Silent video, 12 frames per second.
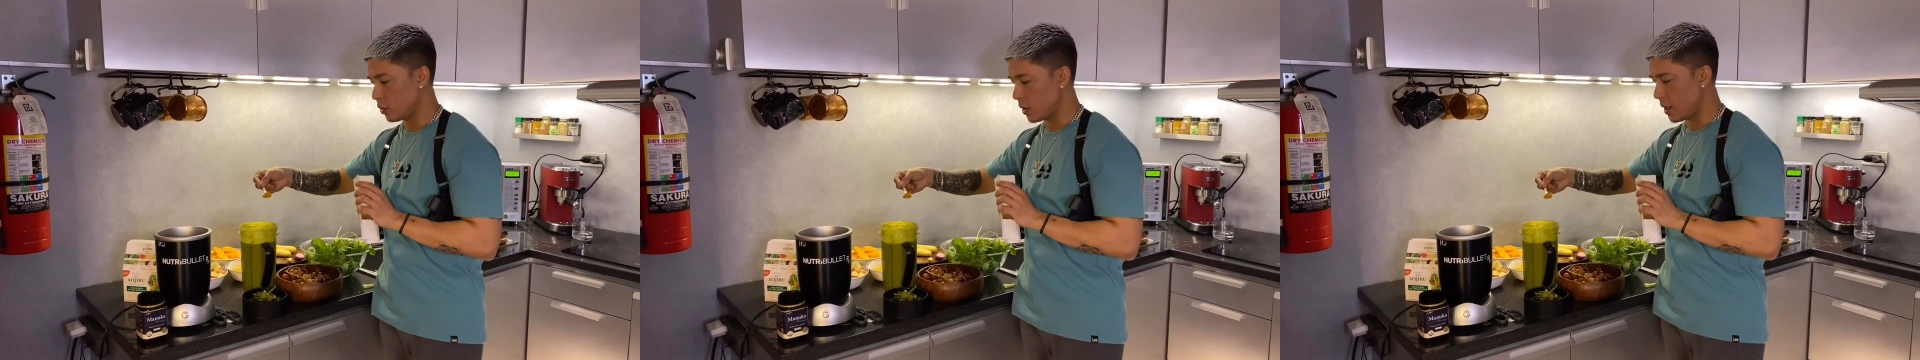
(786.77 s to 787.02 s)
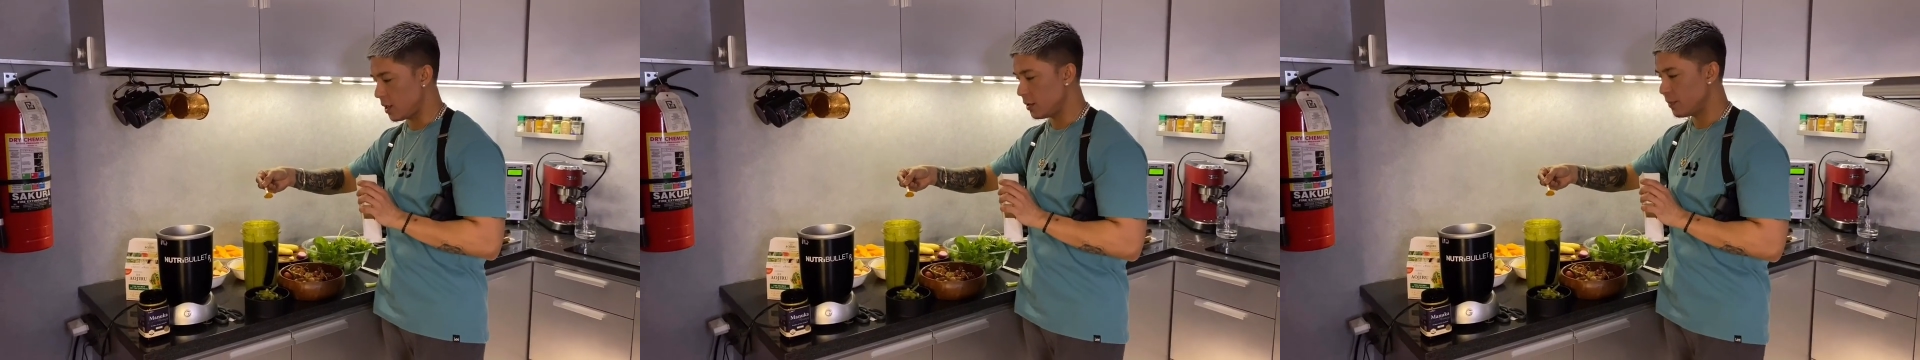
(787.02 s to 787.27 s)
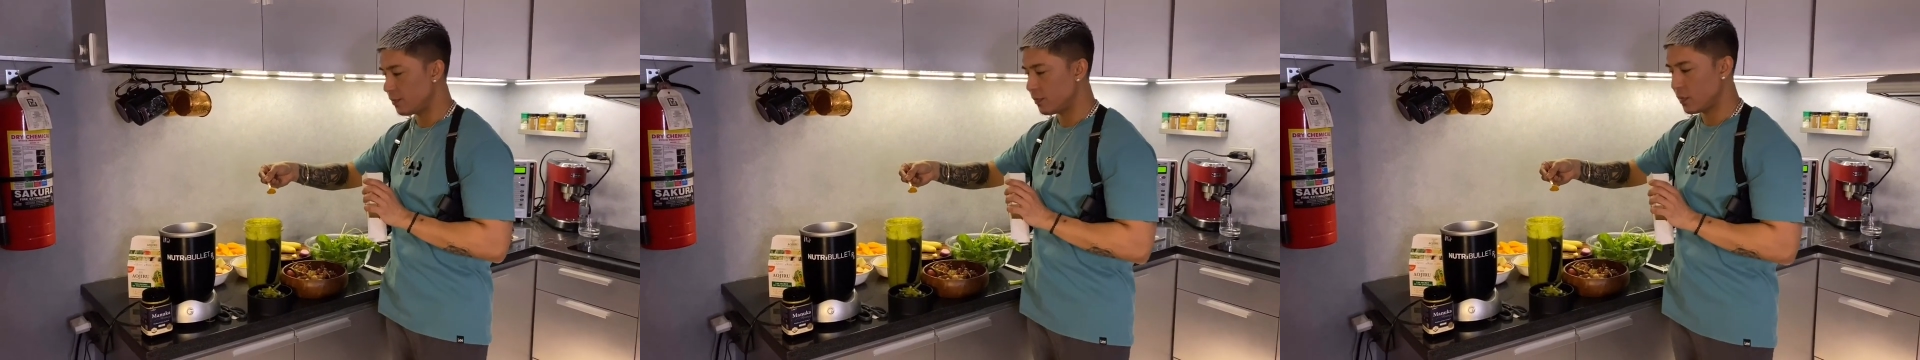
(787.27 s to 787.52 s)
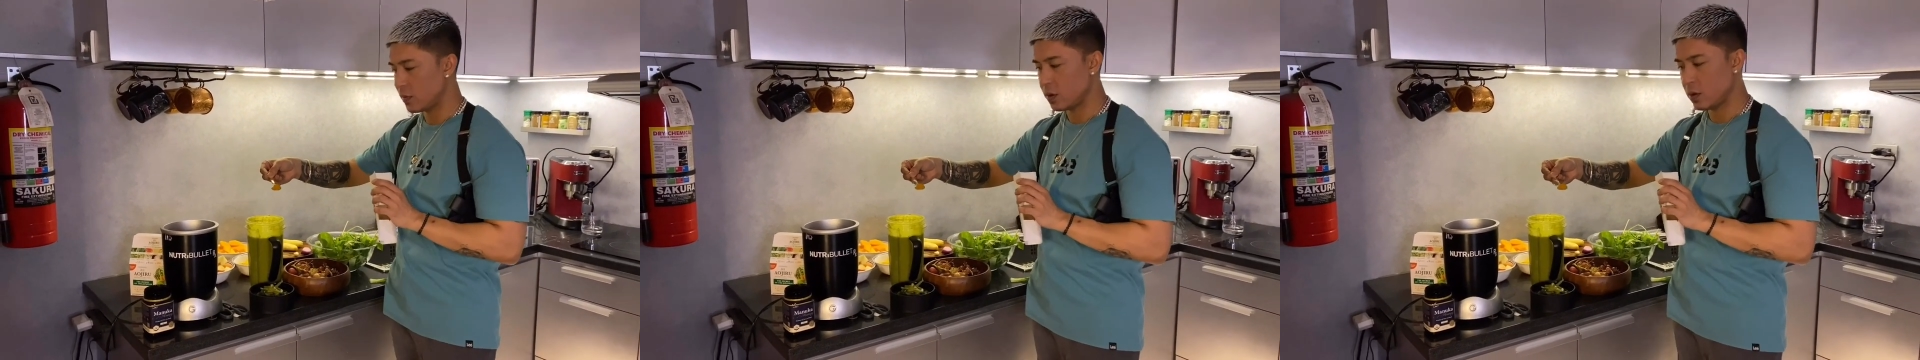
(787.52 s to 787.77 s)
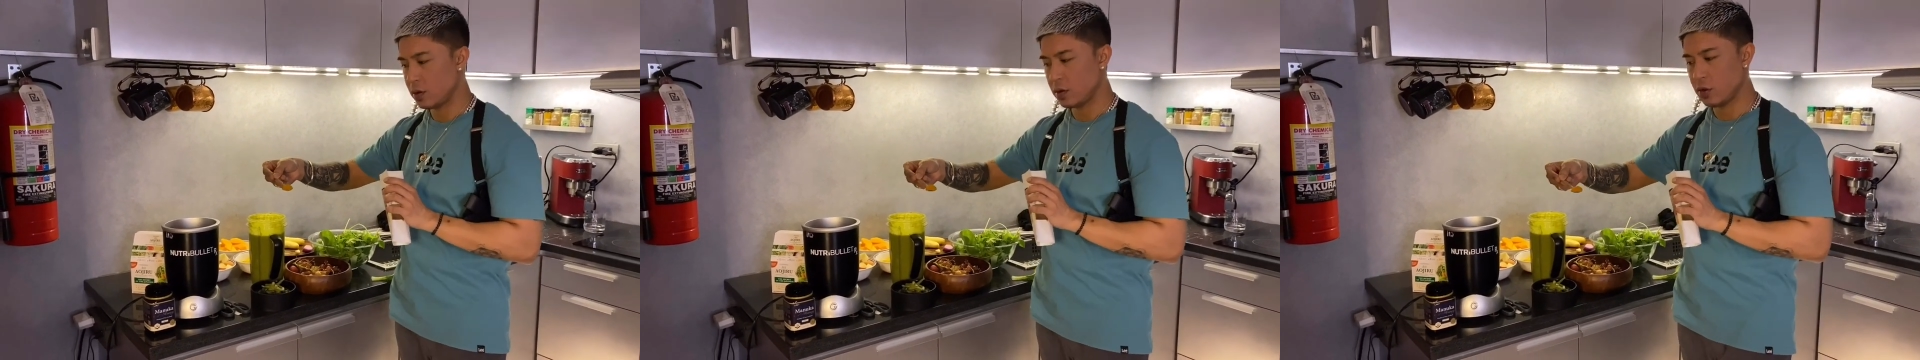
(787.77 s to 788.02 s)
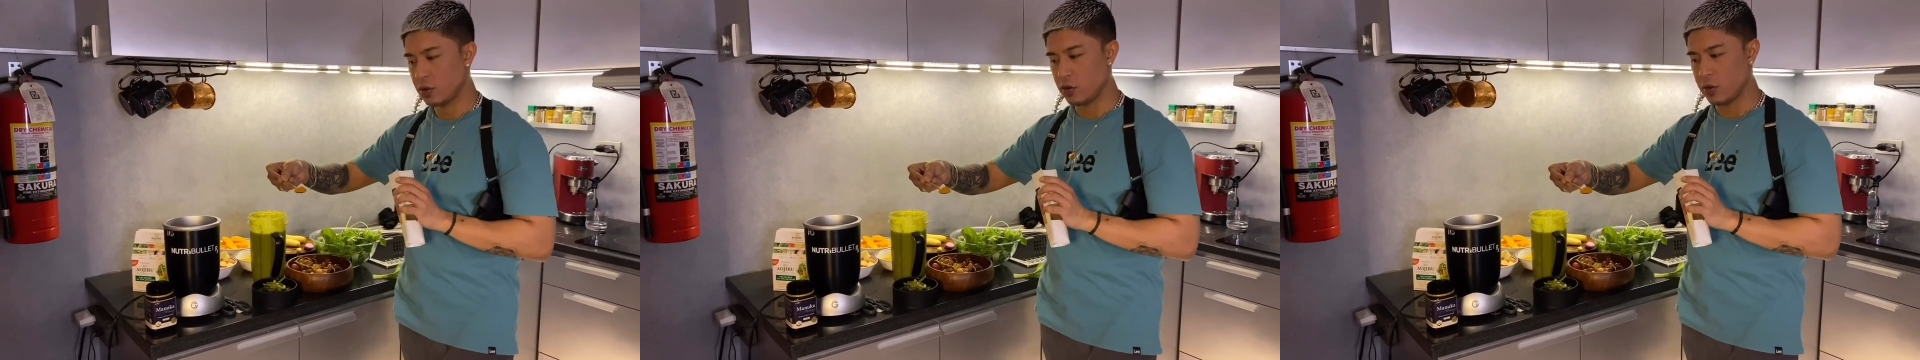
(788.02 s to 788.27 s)
Okay,
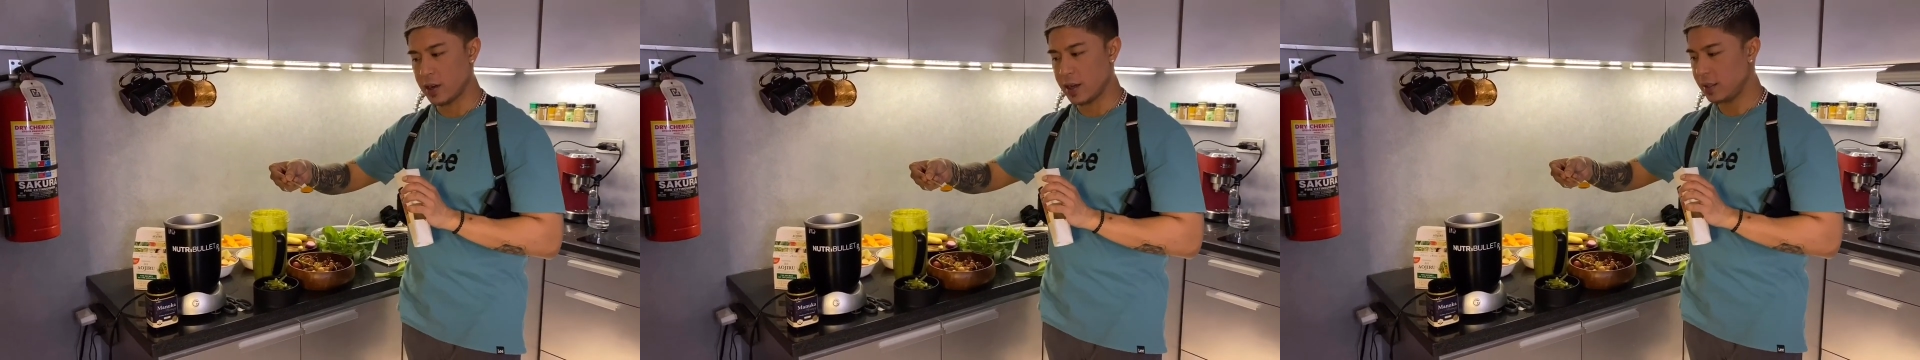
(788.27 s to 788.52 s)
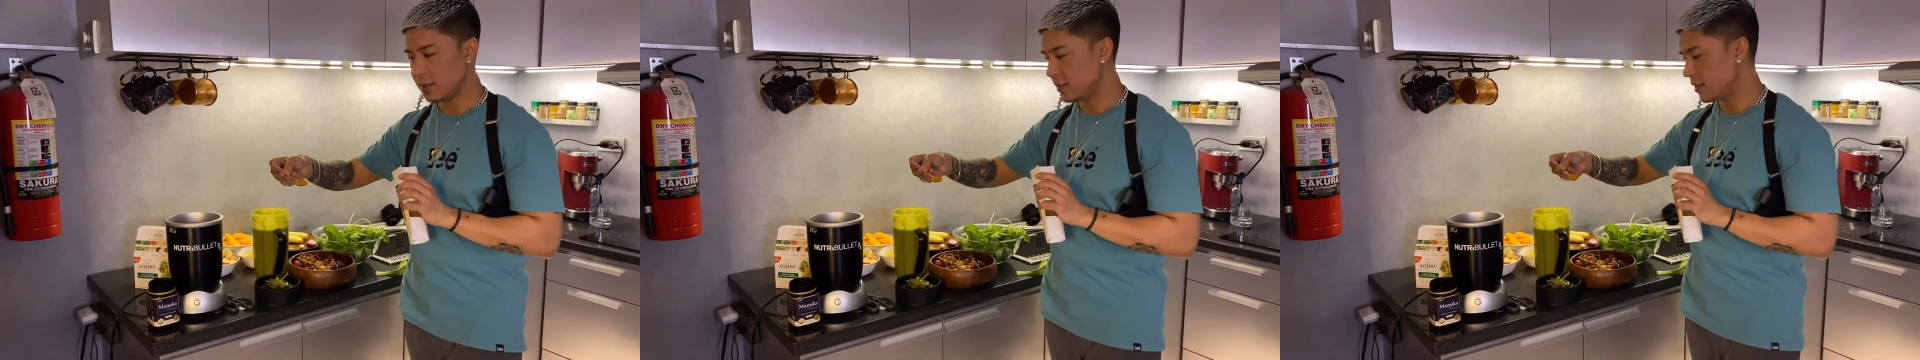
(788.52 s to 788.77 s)
right?